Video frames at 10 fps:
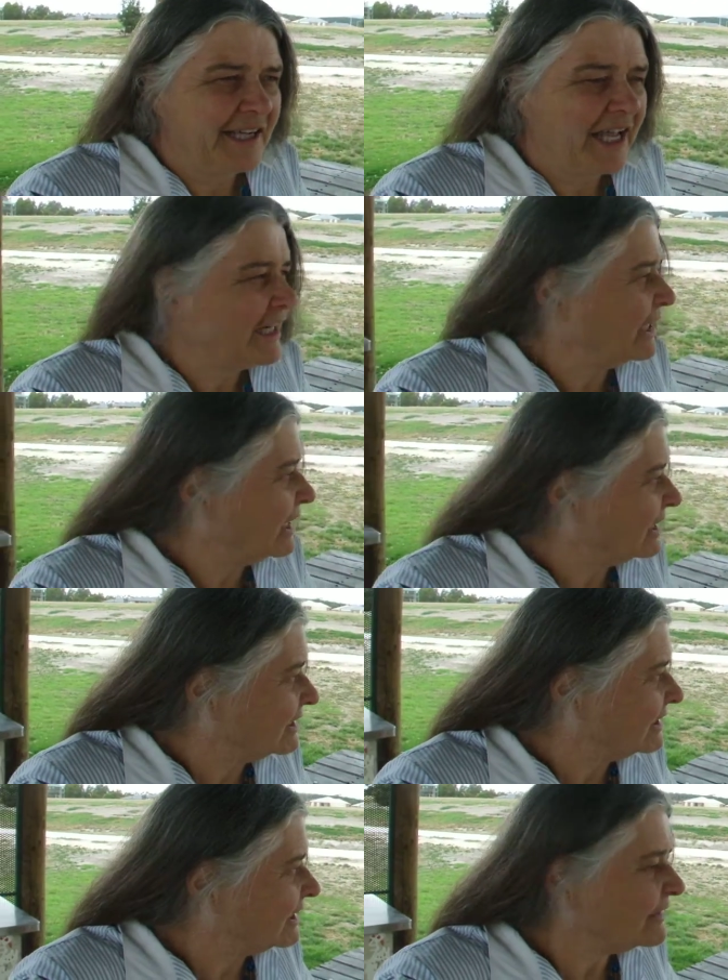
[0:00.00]
and uh,
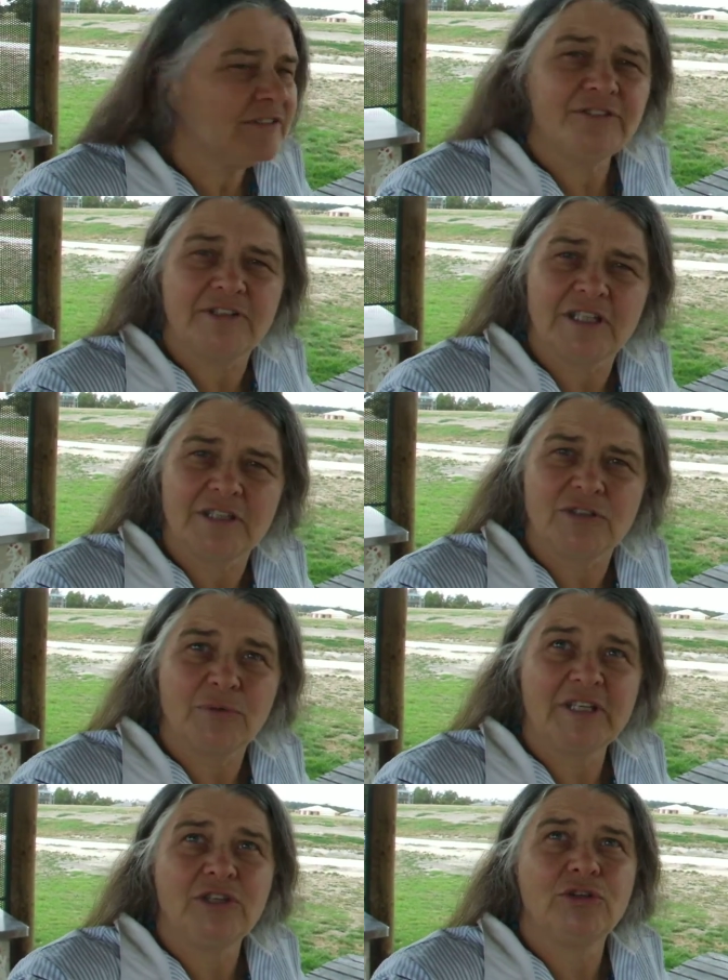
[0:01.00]
I've lived here
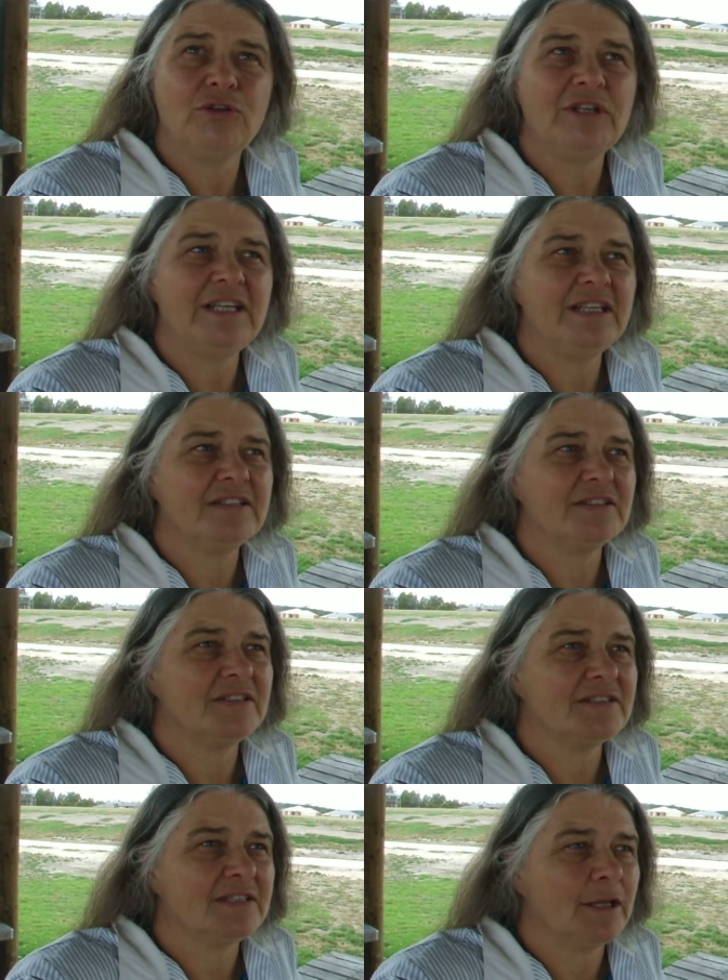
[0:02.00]
22 years in
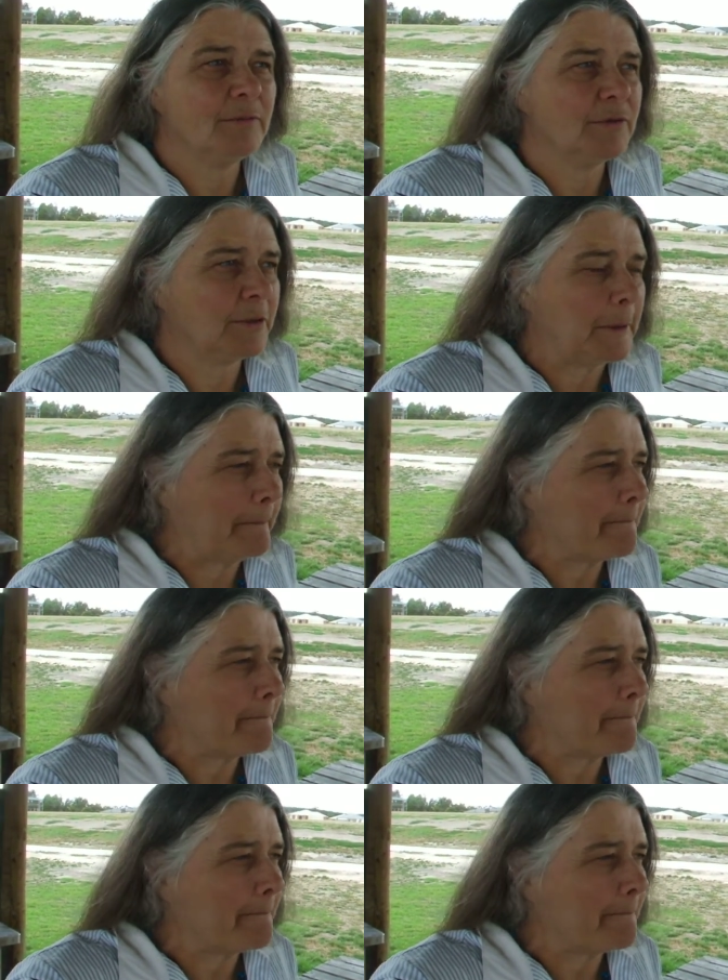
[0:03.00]
this neighbourhood.